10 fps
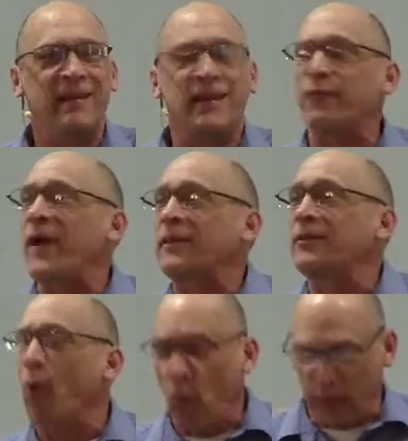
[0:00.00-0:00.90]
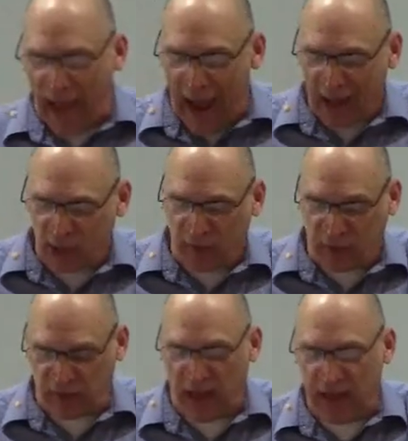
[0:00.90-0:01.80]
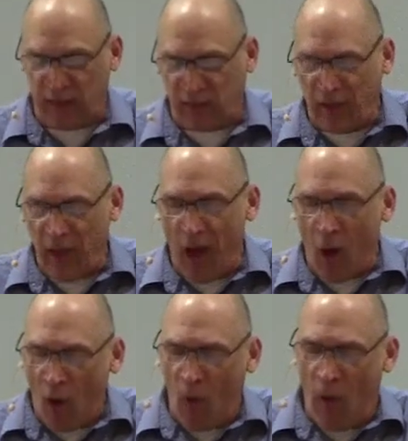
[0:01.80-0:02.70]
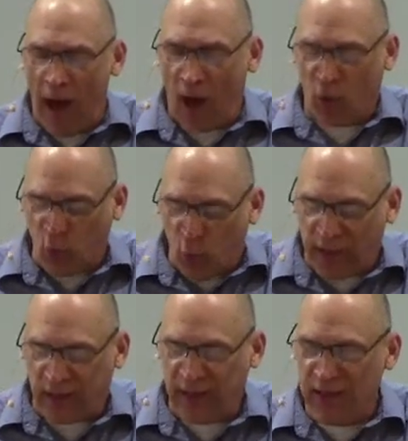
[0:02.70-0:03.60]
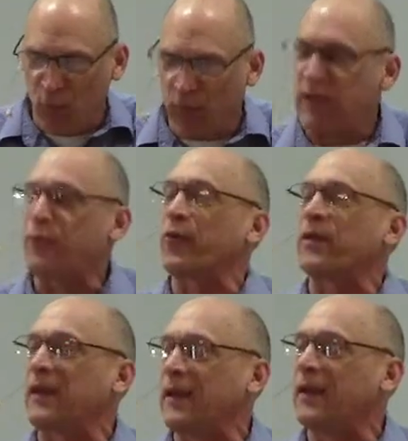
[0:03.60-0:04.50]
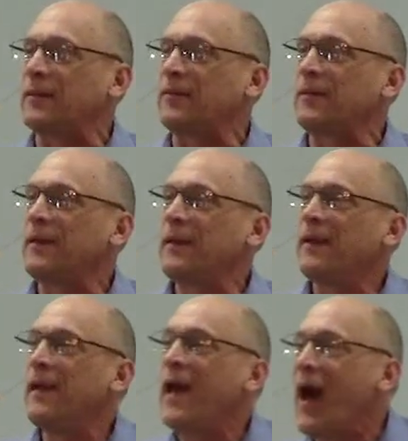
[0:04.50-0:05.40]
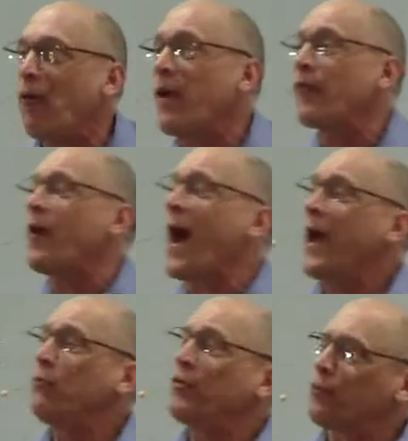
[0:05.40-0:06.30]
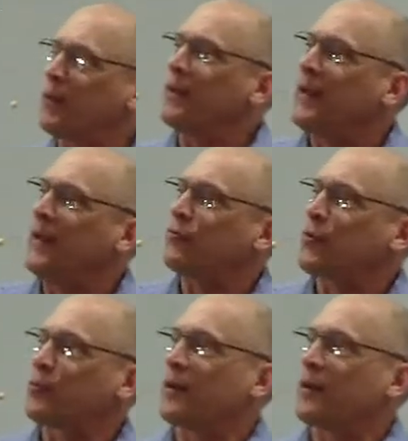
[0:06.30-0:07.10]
In fact, an old adage states, oh, how quickly we forget. However, I was relieved to